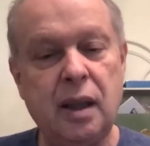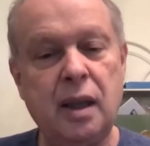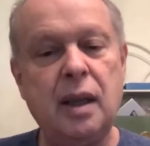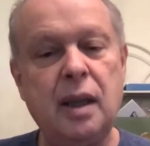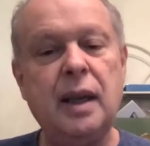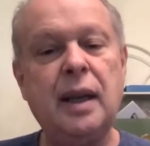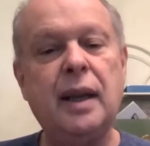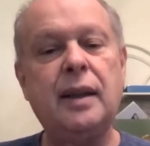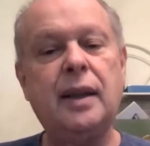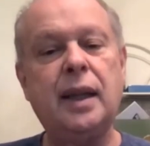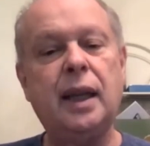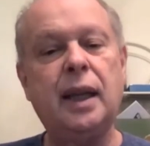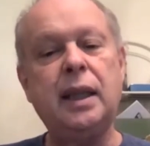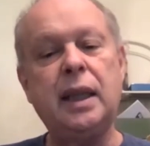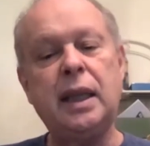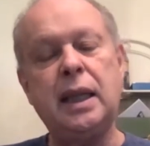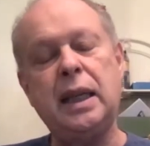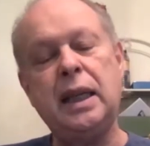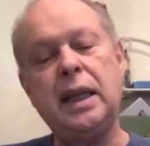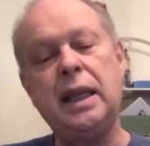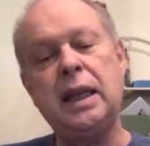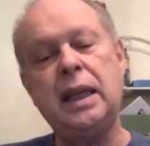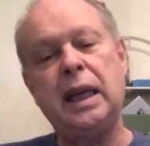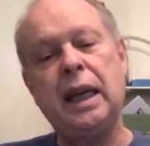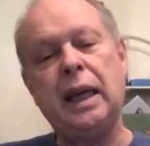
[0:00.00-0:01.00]
that
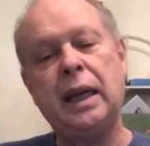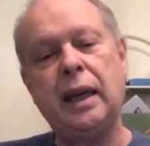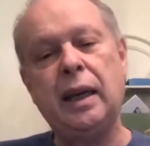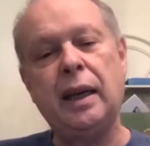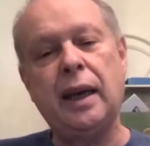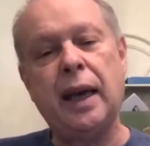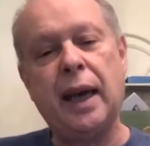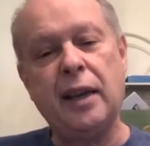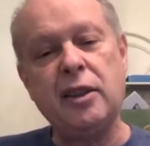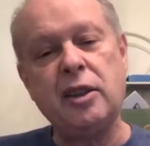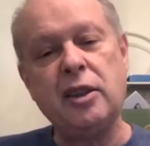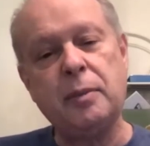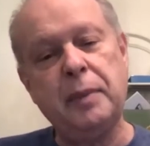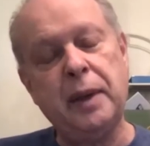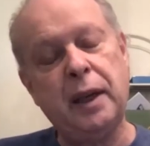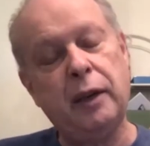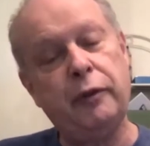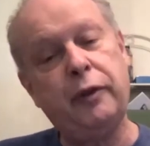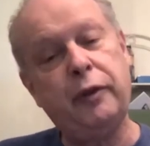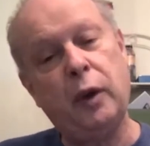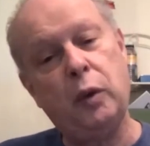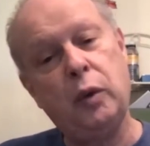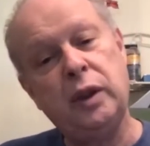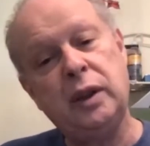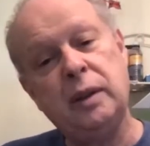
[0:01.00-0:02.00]
he asked me if I
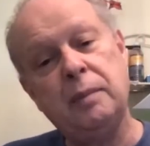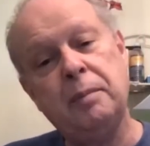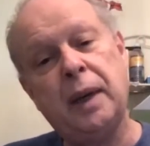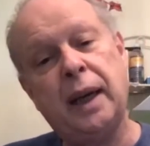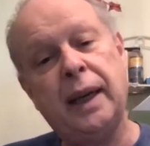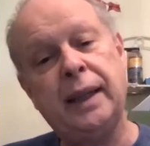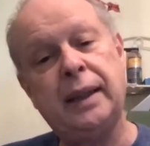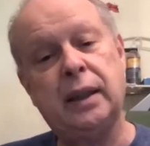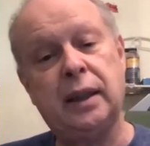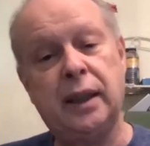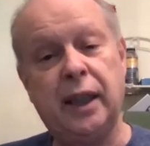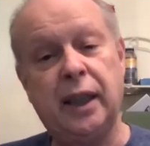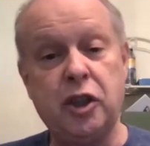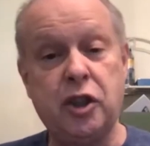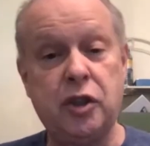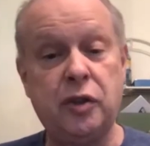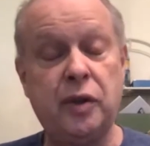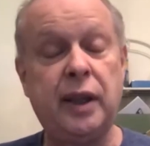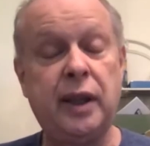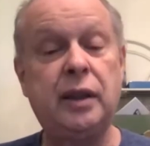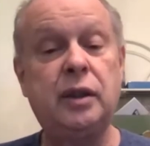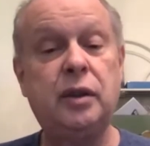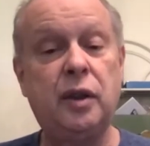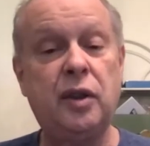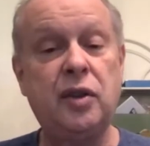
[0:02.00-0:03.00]
wouldn't mind lecturing
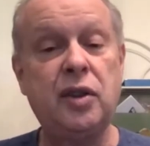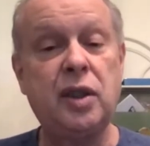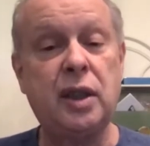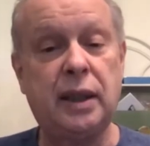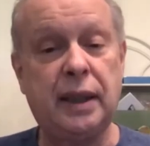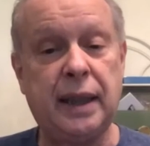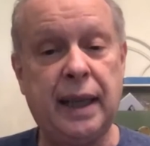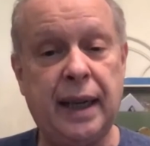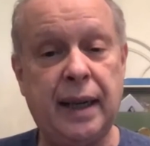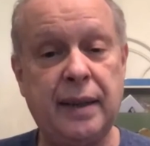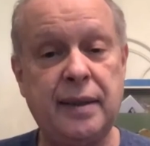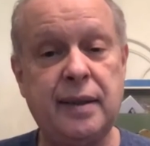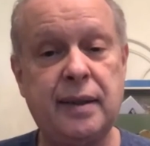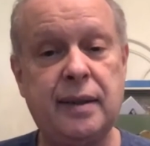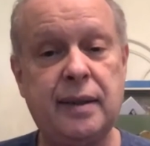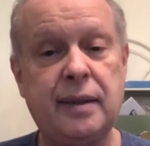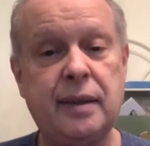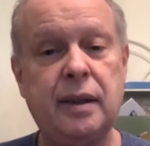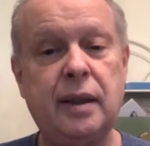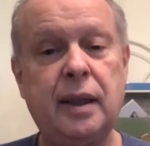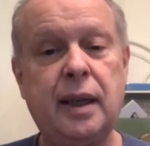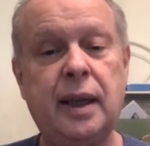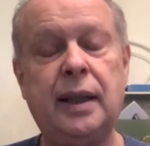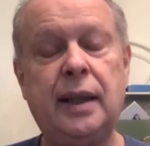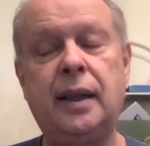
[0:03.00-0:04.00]
to his class.
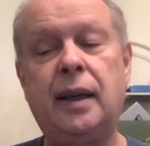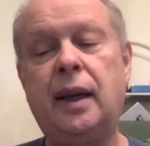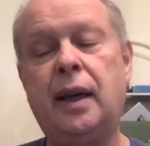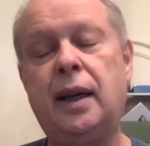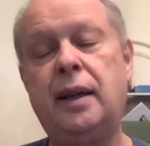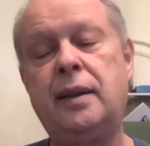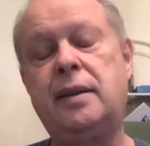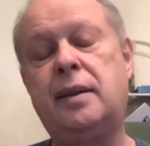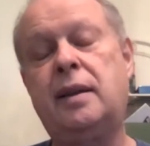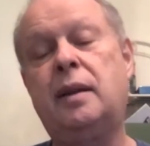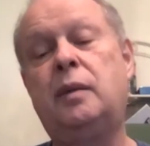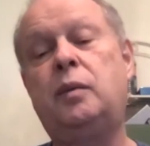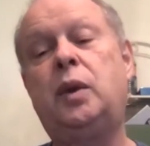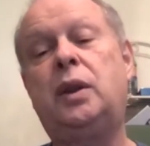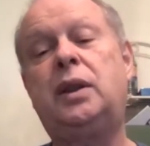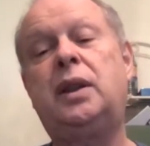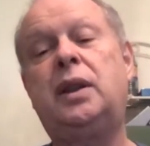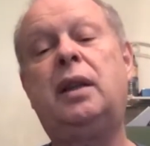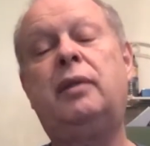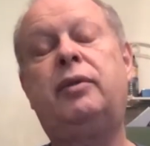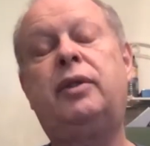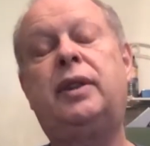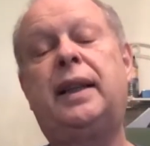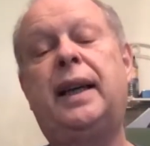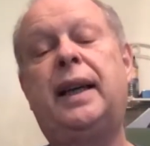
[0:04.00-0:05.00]
And I said, what kind of
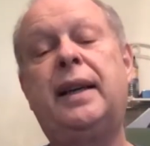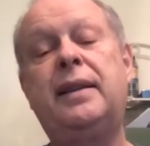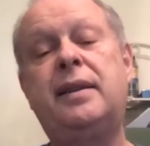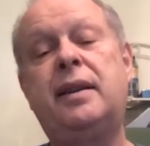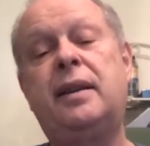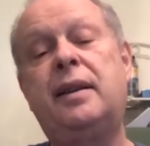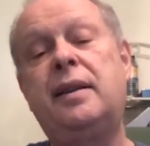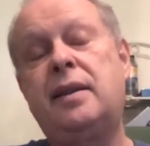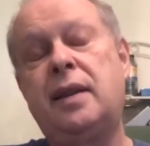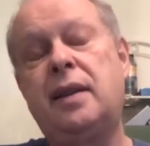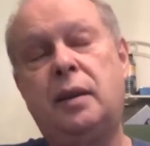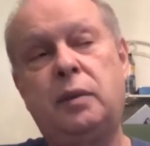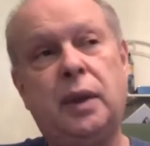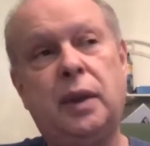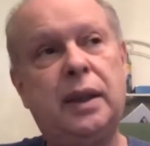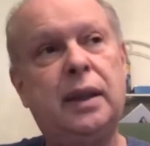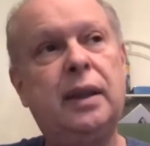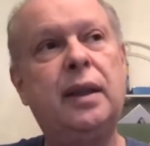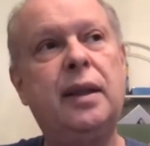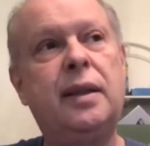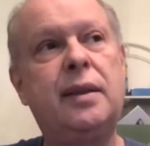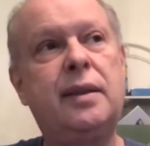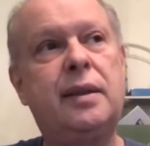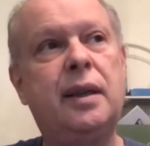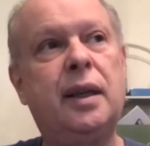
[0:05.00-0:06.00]
class? And he said, well,
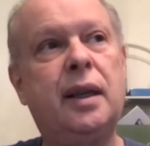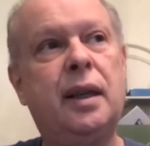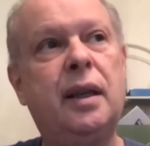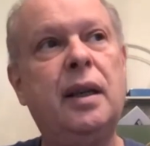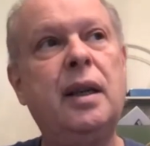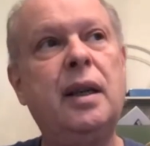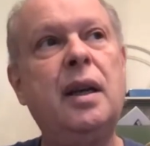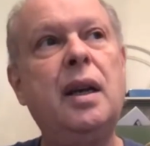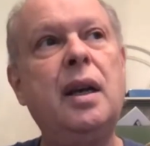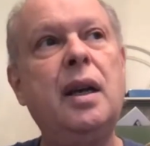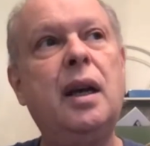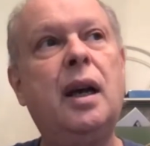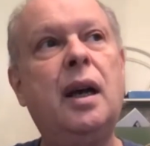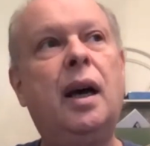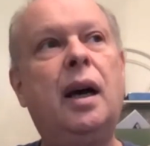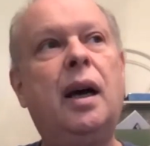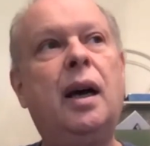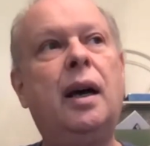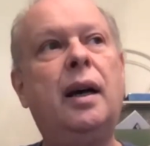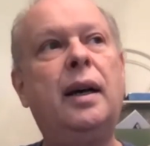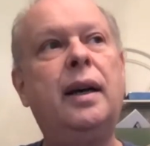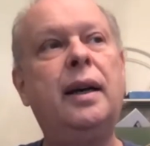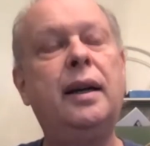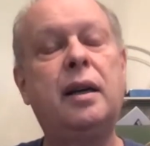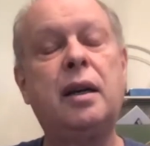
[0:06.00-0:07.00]
it's a,
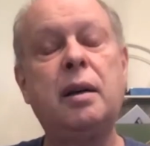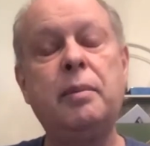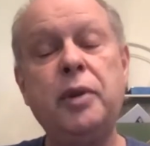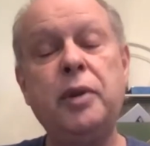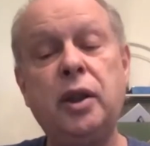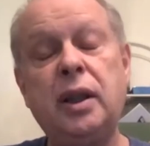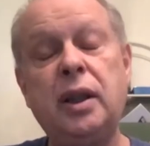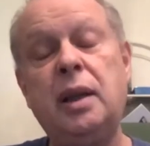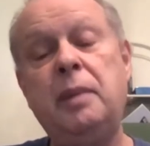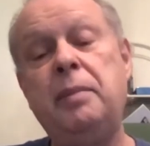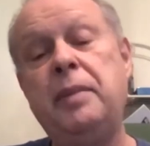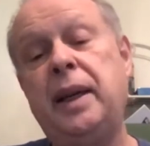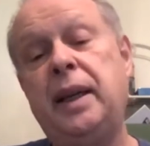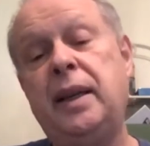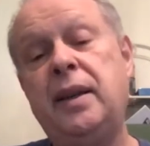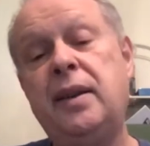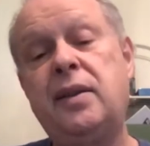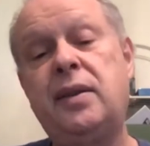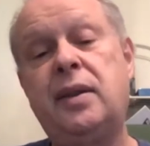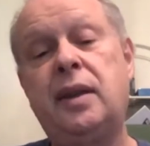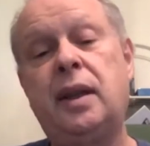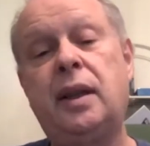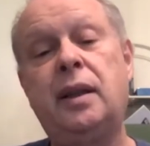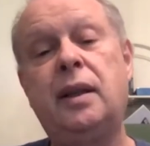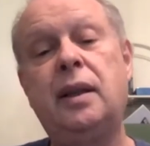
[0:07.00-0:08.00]
uh, community
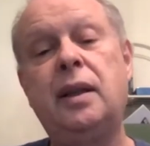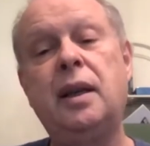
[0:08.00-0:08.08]
medicine.